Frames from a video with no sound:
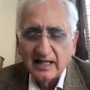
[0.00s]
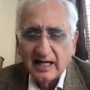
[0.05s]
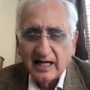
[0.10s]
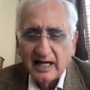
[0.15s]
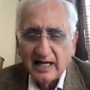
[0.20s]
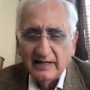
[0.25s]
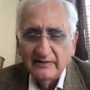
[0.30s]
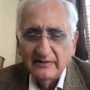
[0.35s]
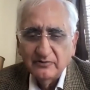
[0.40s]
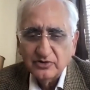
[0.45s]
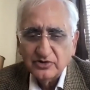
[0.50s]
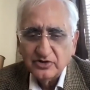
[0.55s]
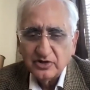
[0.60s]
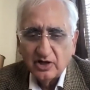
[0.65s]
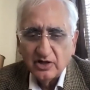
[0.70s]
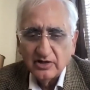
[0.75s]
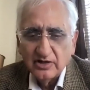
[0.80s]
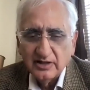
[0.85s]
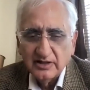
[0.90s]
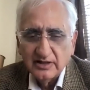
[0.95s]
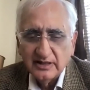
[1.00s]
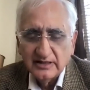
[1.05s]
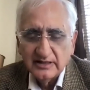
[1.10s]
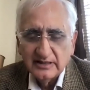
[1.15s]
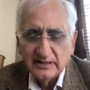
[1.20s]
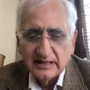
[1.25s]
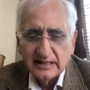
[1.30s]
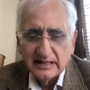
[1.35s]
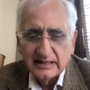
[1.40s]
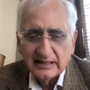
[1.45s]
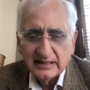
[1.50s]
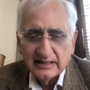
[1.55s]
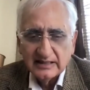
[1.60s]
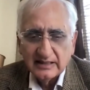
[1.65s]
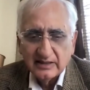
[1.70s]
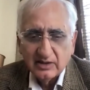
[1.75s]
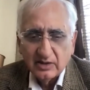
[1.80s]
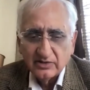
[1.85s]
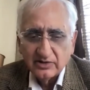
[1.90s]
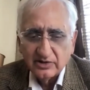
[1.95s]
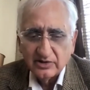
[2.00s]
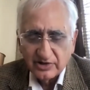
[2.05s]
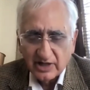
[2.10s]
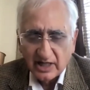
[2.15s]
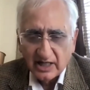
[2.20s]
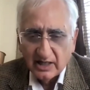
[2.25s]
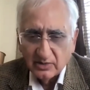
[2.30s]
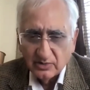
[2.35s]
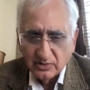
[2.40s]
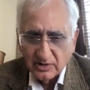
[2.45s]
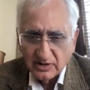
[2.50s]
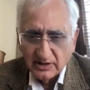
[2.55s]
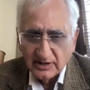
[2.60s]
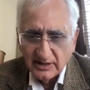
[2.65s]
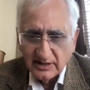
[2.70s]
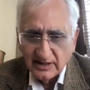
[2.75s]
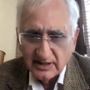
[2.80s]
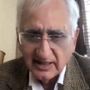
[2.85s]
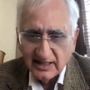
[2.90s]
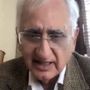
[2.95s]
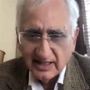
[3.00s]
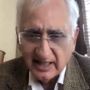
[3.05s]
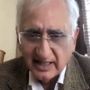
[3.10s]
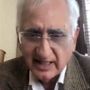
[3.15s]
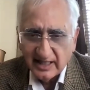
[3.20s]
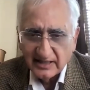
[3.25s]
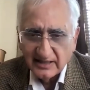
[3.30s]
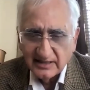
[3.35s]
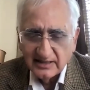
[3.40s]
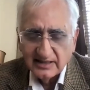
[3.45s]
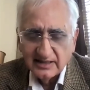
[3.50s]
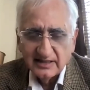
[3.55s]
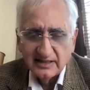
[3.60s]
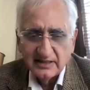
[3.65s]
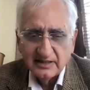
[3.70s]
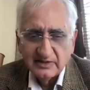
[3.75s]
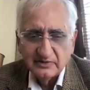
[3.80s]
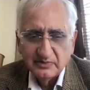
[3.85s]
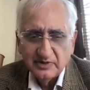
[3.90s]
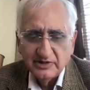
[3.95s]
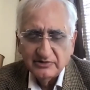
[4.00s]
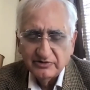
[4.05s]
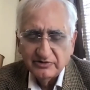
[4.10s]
I was on the ground, and we